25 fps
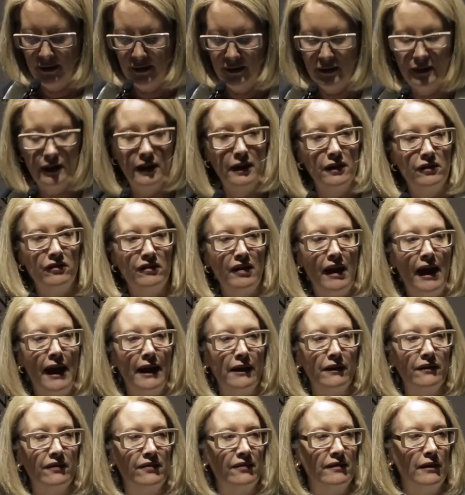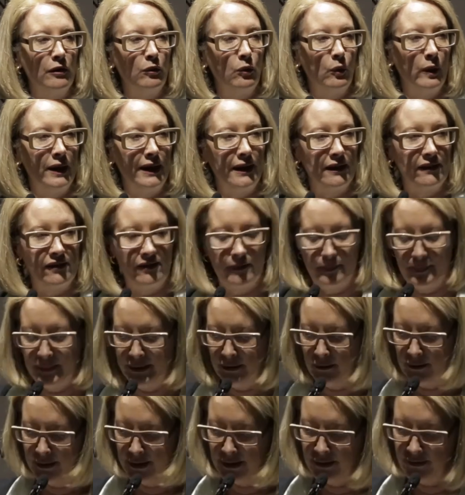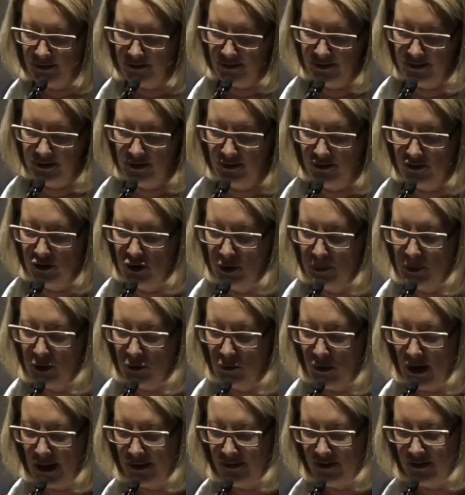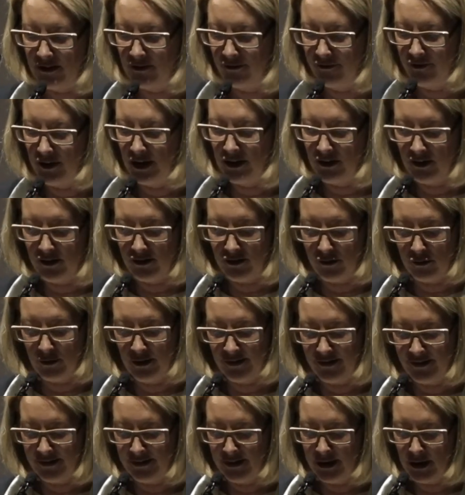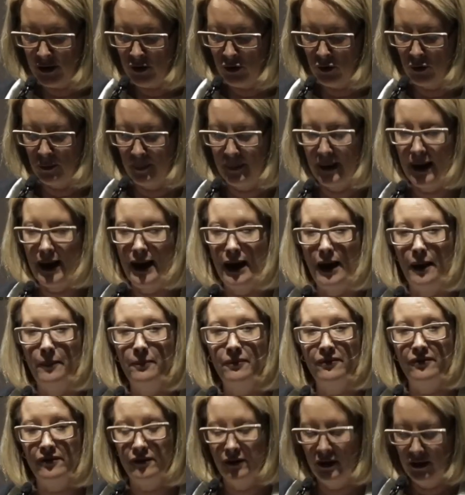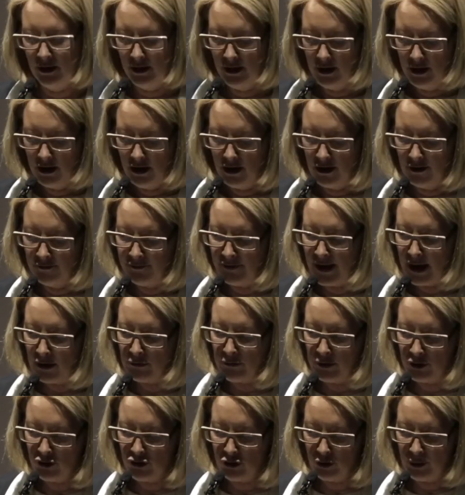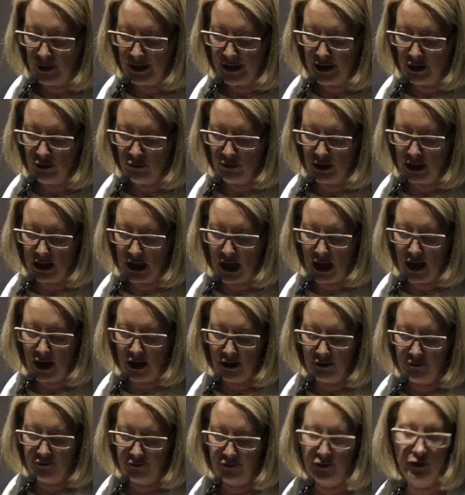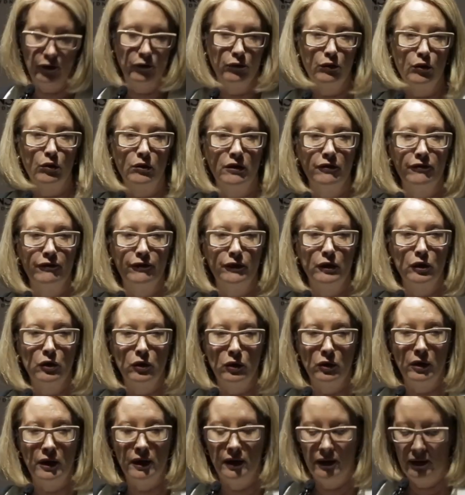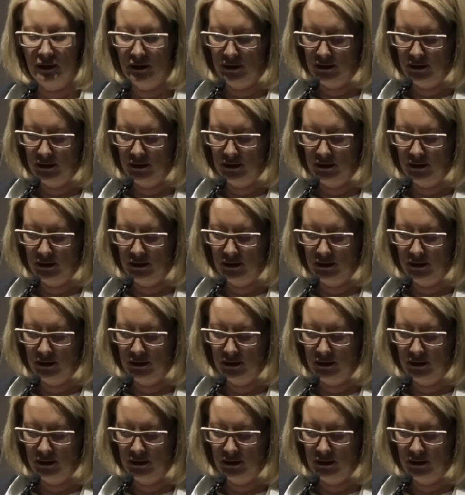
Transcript: The attacks that we experience as human rights defenders are a signal, perhaps, of our retreating regard for the rule of law.